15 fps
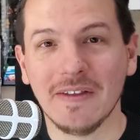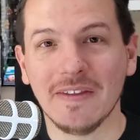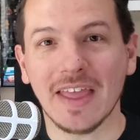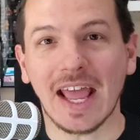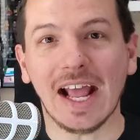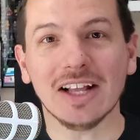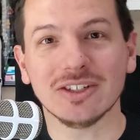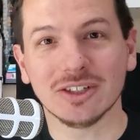
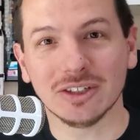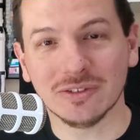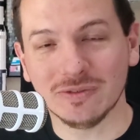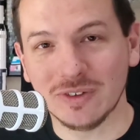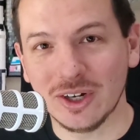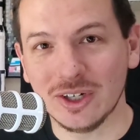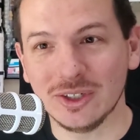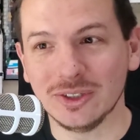answer their
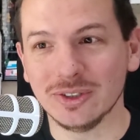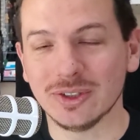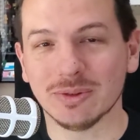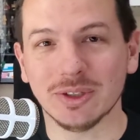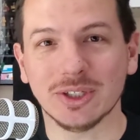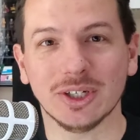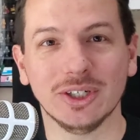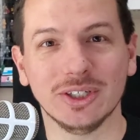phones,
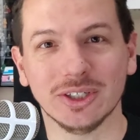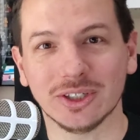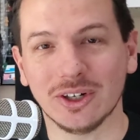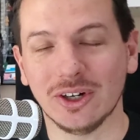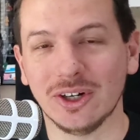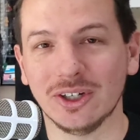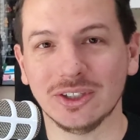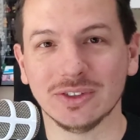return your
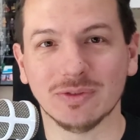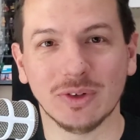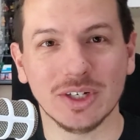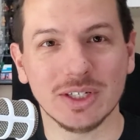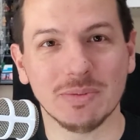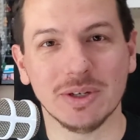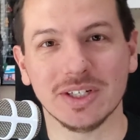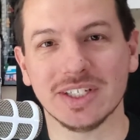calls,
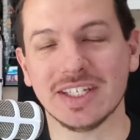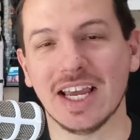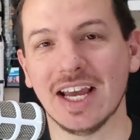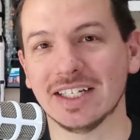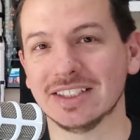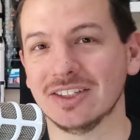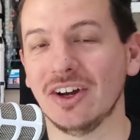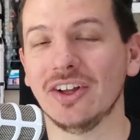voicemails,
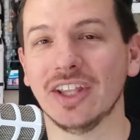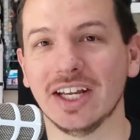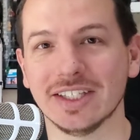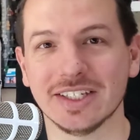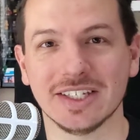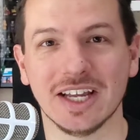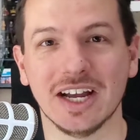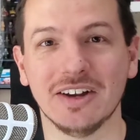texts, all that
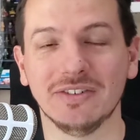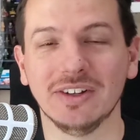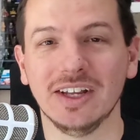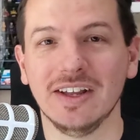stuff.